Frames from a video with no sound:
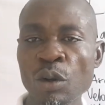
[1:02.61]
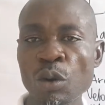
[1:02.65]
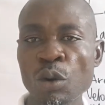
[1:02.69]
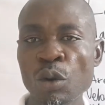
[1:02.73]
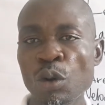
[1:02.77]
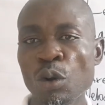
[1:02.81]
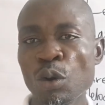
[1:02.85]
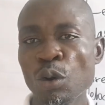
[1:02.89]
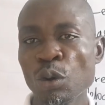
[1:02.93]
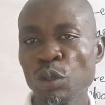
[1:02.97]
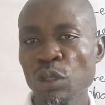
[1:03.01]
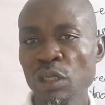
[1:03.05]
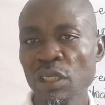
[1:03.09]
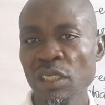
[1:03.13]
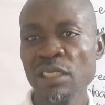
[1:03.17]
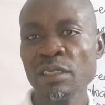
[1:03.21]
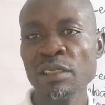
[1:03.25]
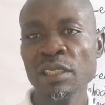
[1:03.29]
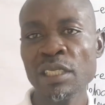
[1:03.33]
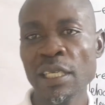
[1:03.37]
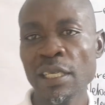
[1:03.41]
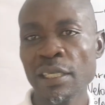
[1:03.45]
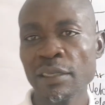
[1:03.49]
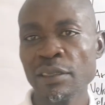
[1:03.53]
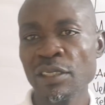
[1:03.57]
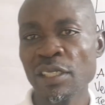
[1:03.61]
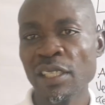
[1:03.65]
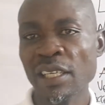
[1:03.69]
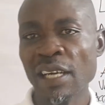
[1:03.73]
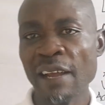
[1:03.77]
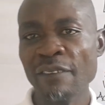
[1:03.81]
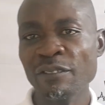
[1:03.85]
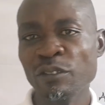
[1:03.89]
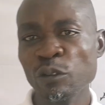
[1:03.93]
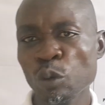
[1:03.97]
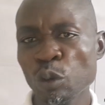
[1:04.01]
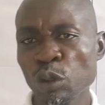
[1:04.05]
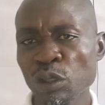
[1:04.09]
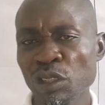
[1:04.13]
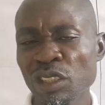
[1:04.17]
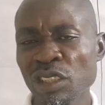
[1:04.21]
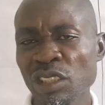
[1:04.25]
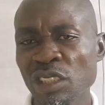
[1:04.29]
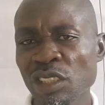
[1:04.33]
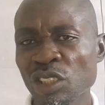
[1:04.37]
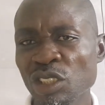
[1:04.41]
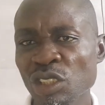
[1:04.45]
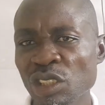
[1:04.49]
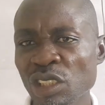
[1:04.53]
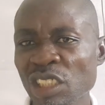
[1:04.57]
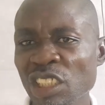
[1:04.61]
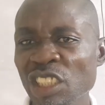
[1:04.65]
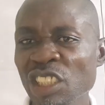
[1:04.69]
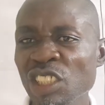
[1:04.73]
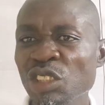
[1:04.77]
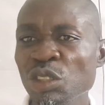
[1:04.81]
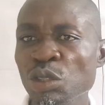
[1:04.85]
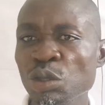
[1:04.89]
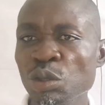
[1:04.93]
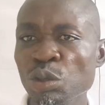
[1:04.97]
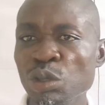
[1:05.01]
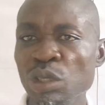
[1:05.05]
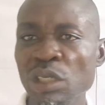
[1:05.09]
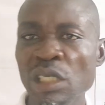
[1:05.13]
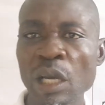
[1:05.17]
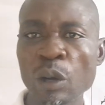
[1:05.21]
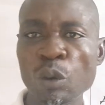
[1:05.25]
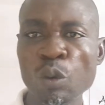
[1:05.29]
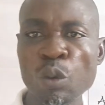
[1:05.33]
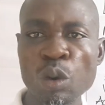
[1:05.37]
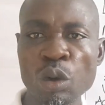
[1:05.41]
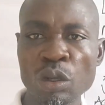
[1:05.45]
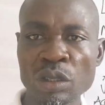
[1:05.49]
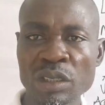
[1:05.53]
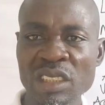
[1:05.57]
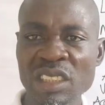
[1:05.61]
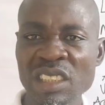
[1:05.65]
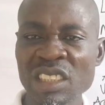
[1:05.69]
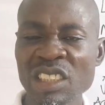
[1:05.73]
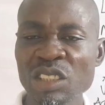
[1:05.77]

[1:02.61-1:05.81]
all the derived quantities into their what?